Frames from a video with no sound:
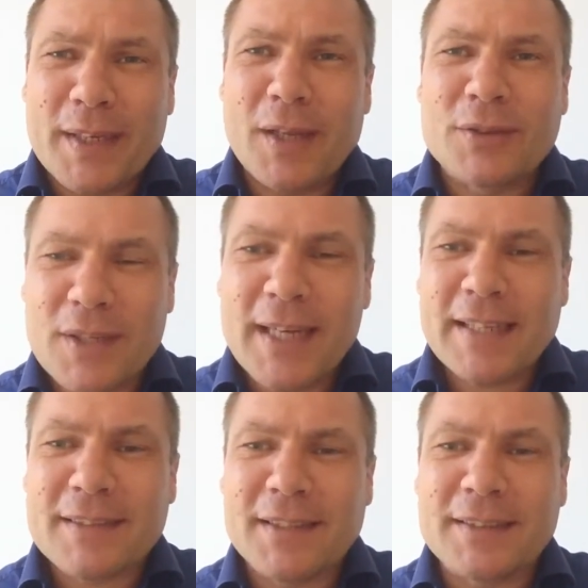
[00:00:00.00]
You know, so
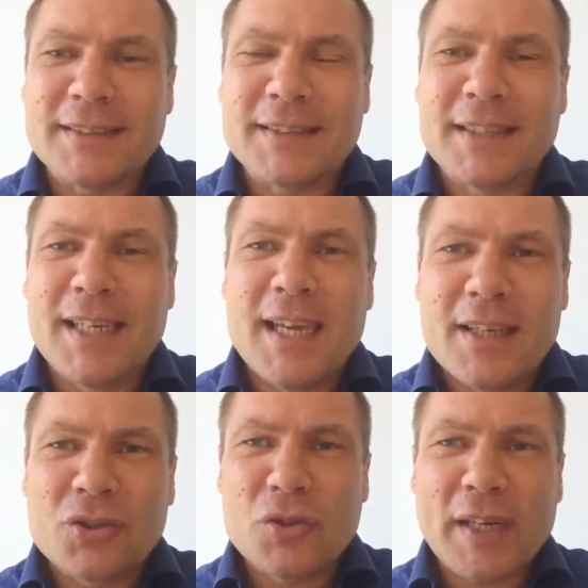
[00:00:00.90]
lessons.
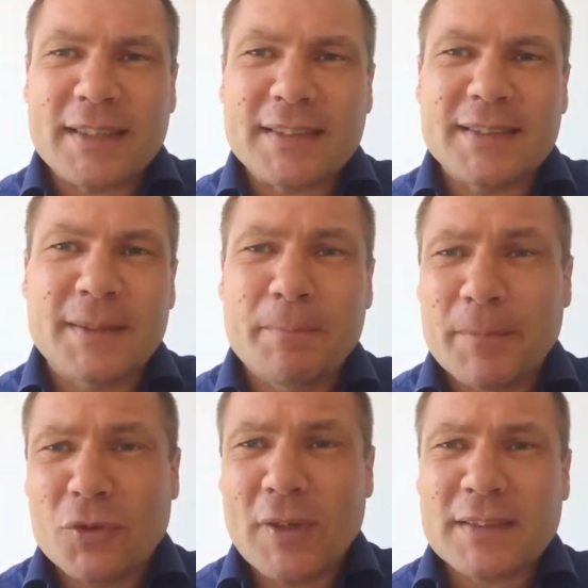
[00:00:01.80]
Tricks
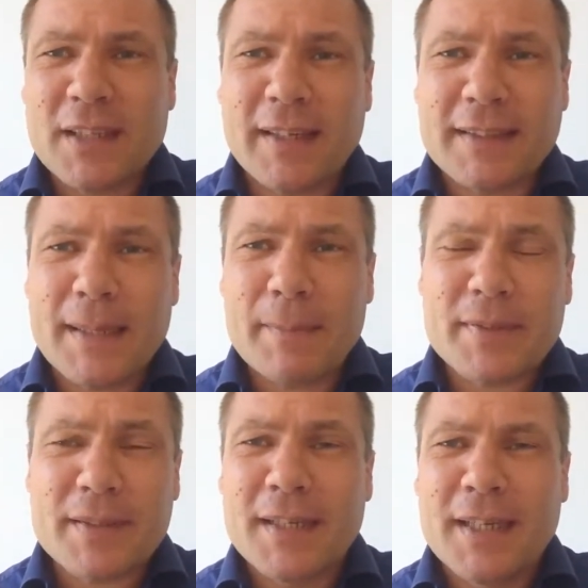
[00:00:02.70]
are like
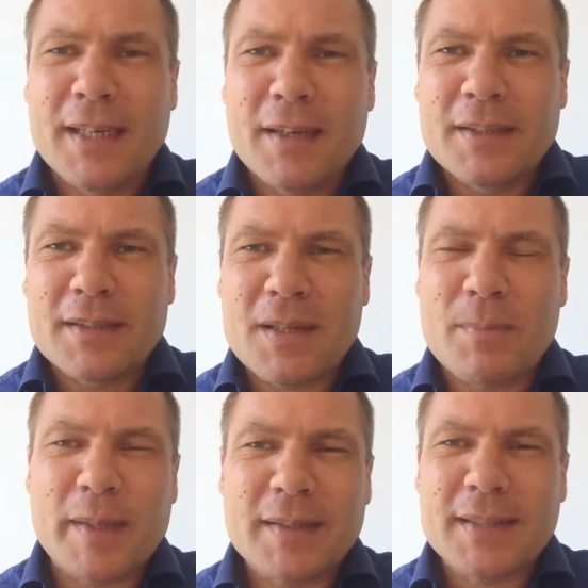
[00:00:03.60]
tips, just a
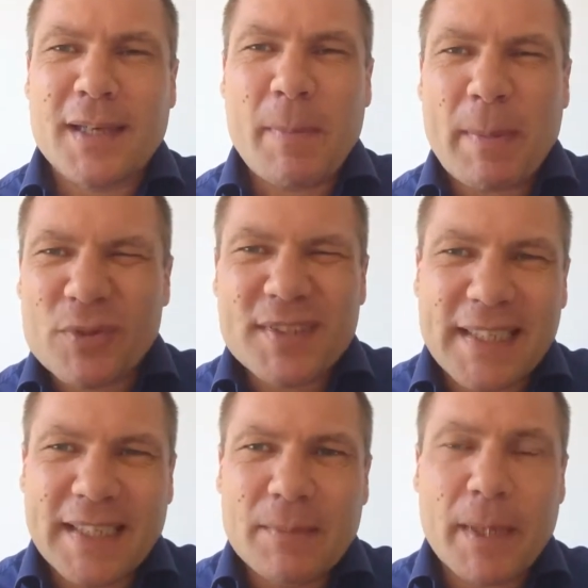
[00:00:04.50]
bit more
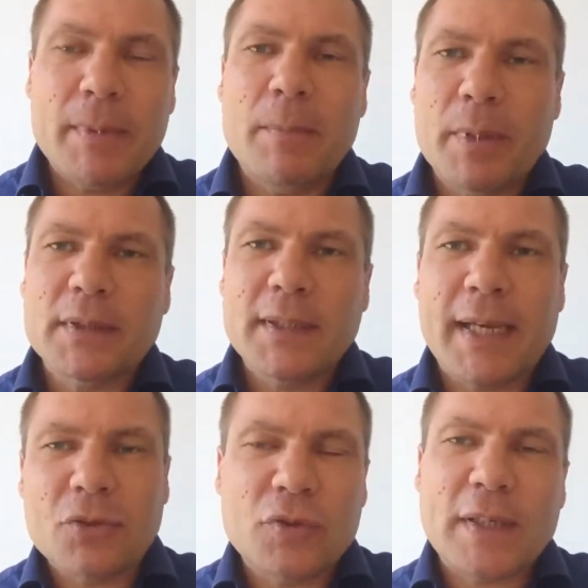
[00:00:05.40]
sneaky maybe, but
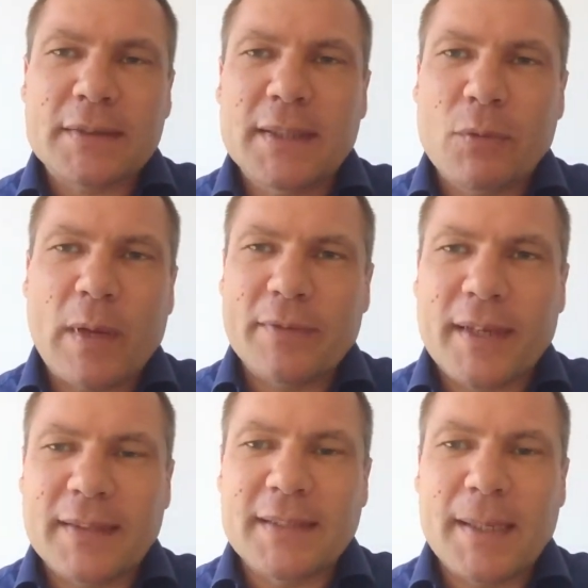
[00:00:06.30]
yeah, tricks, another way of
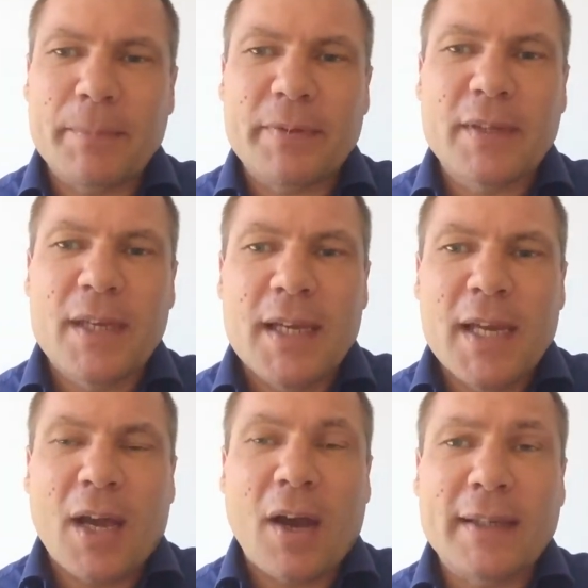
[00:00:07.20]
saying tips.
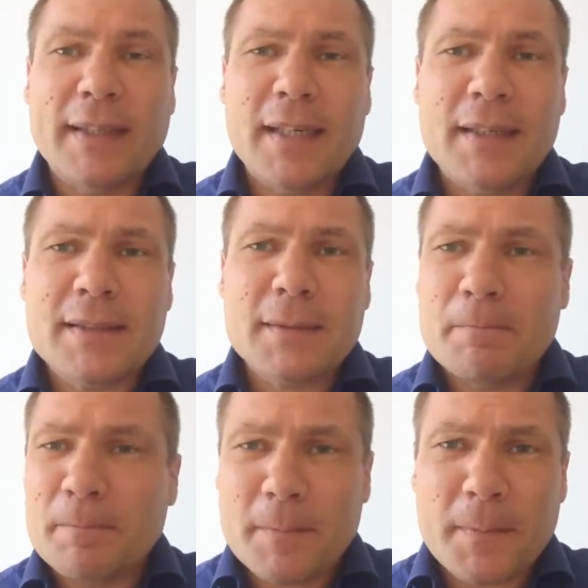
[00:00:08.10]
Ideas,
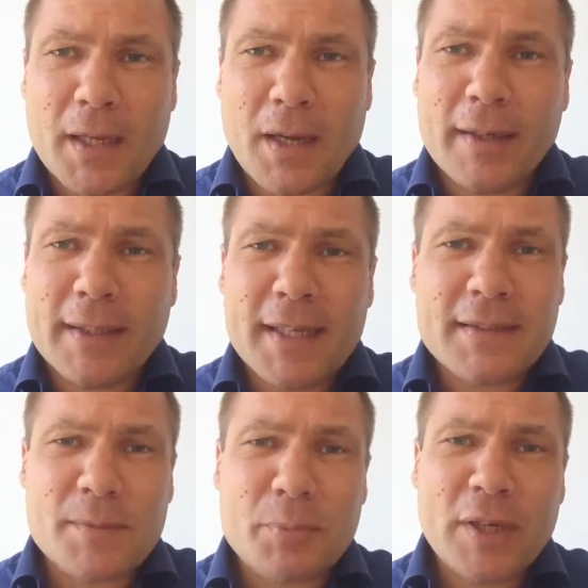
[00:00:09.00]

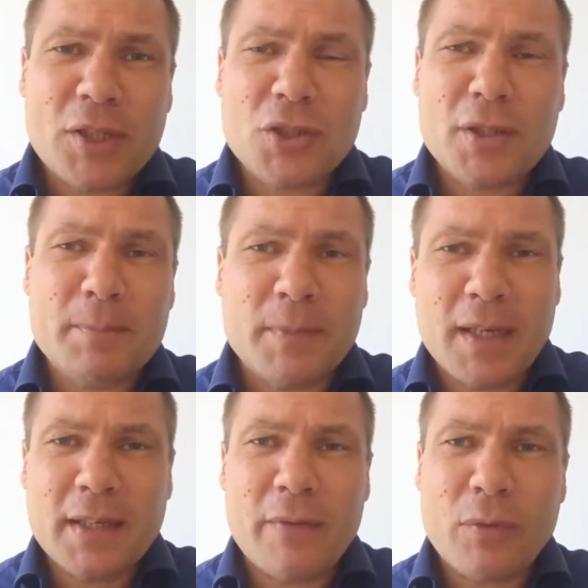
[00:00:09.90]
inspiration.
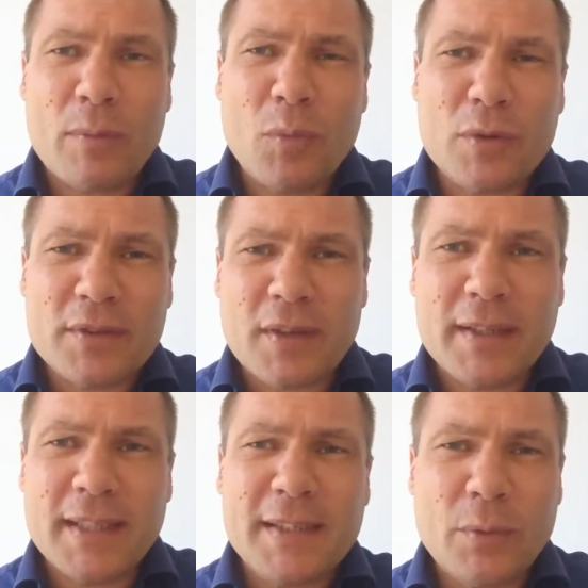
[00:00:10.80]
You know, everyone wants
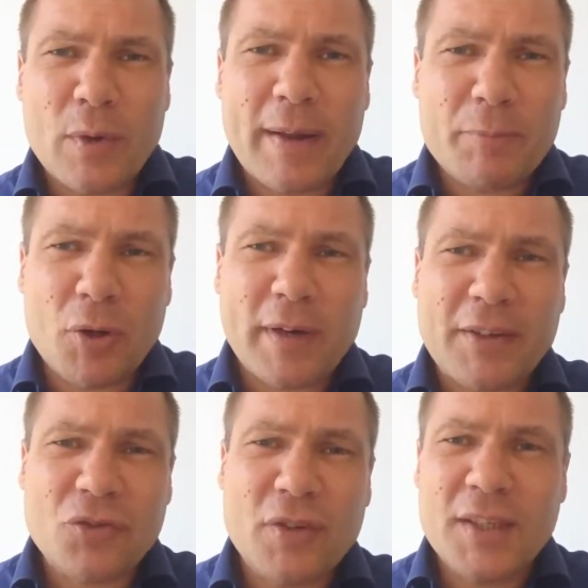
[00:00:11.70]
ideas. We all have
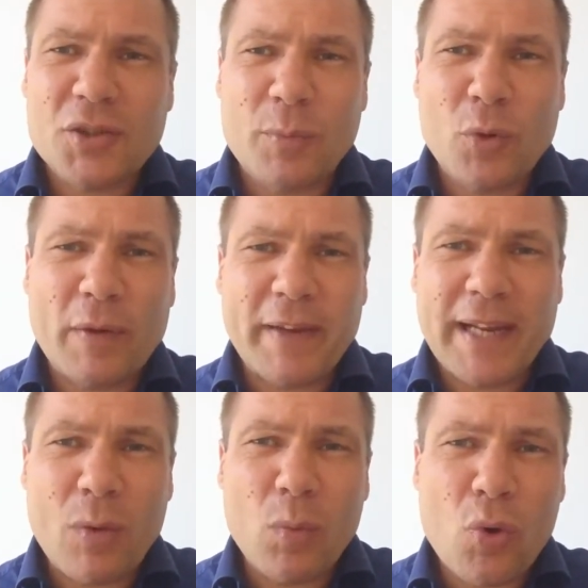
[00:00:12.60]
procrastination. We all have hit
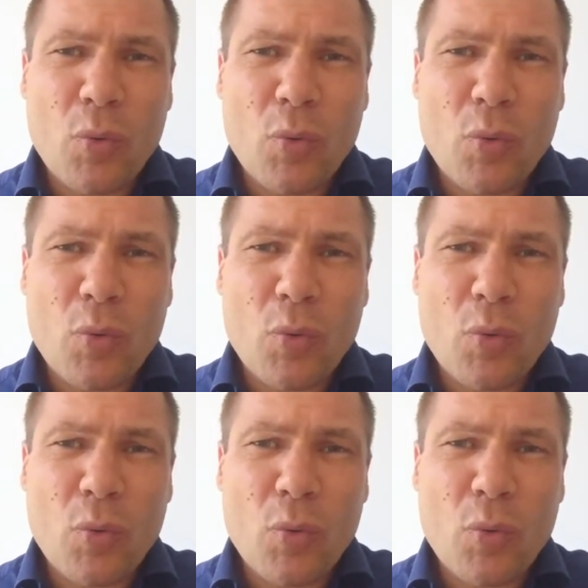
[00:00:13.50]
that wall.